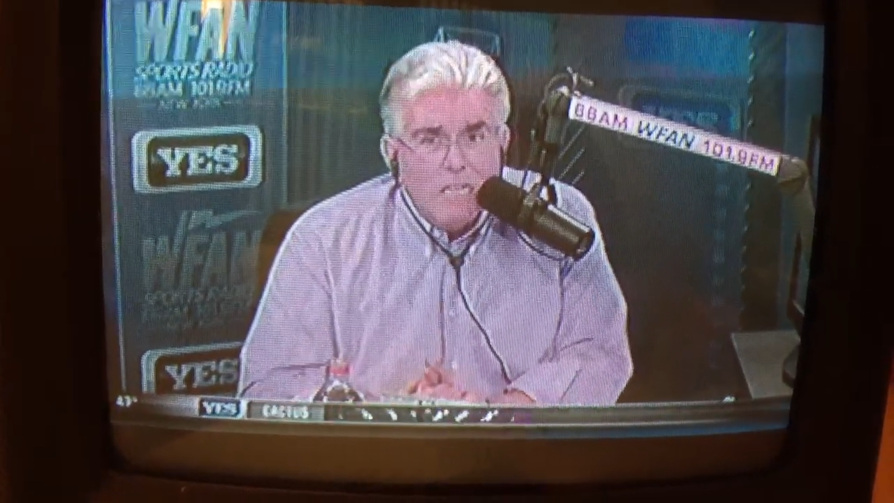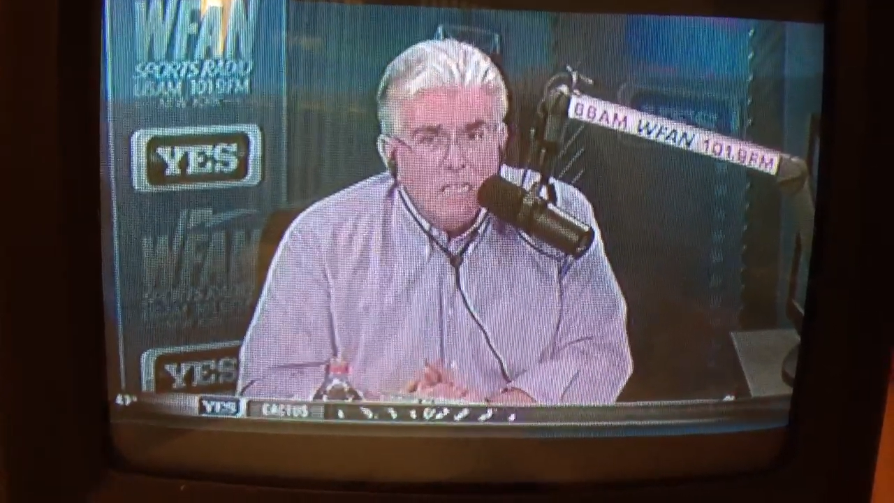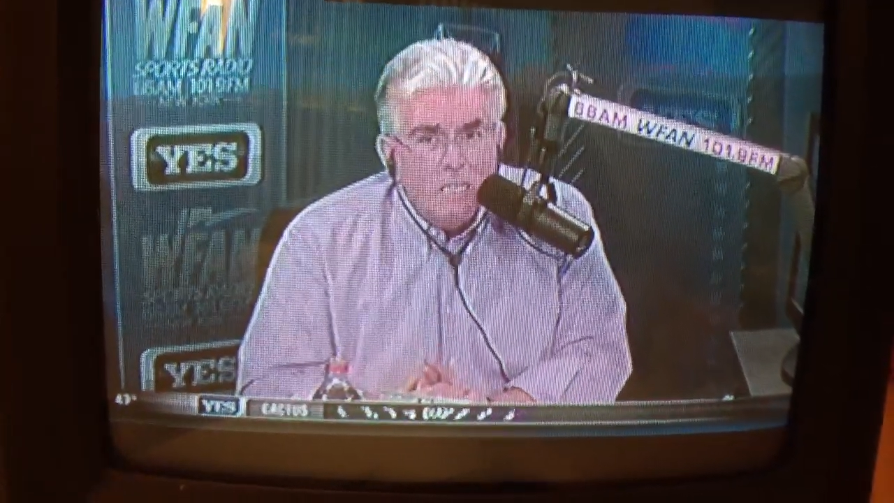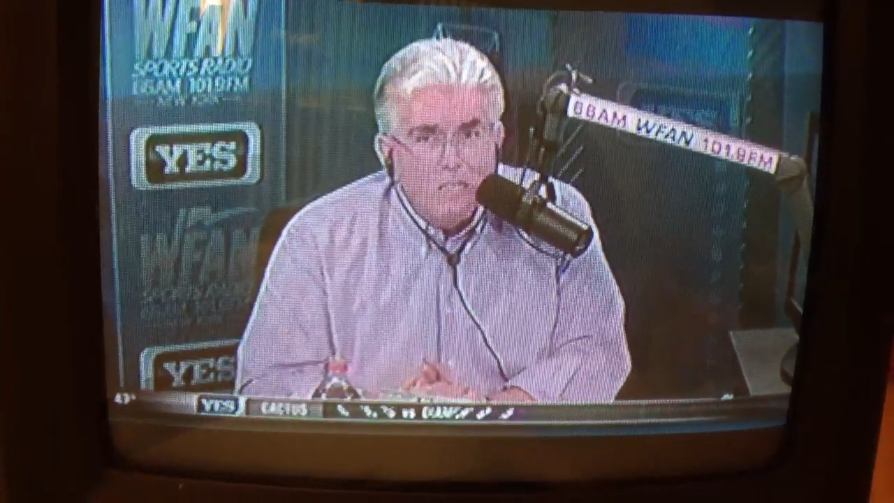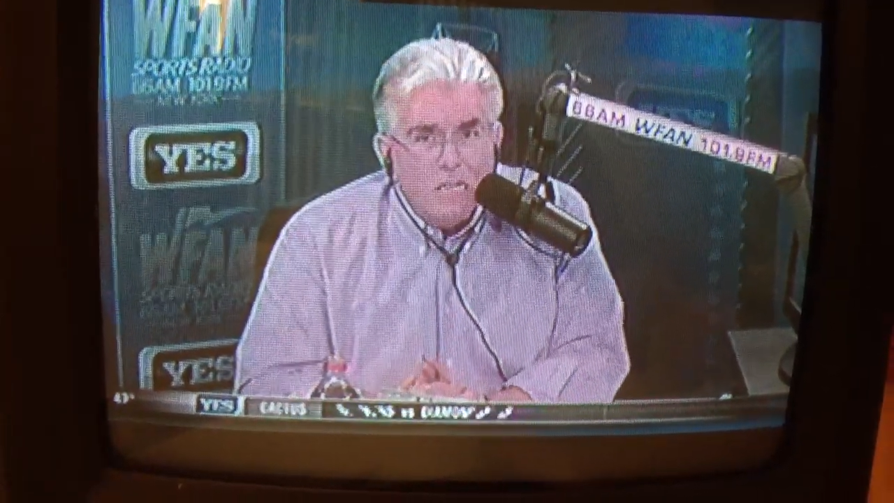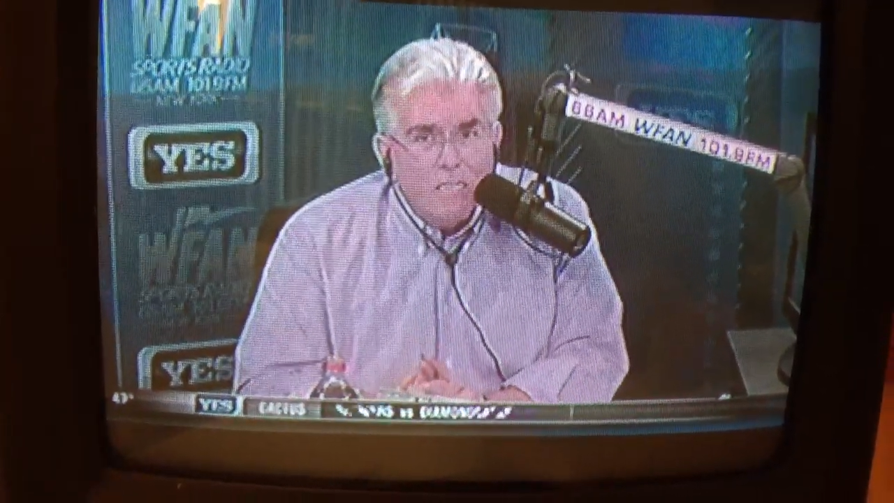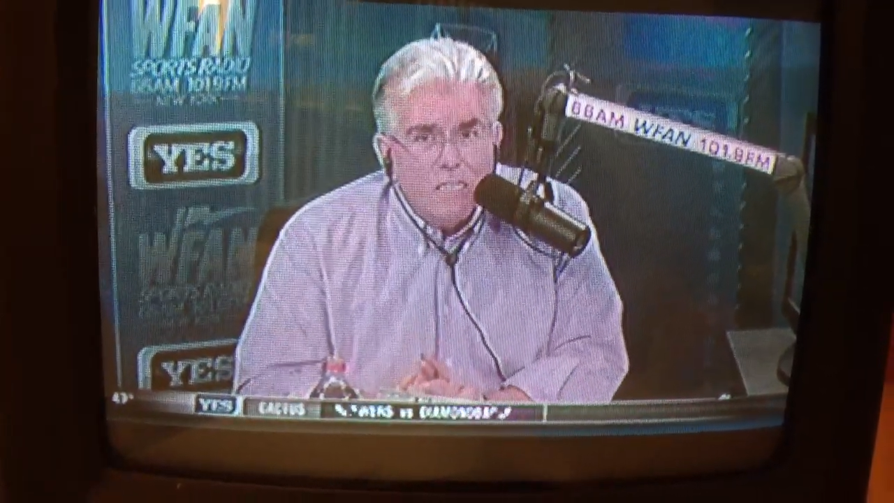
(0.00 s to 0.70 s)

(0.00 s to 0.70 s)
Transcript: He, he's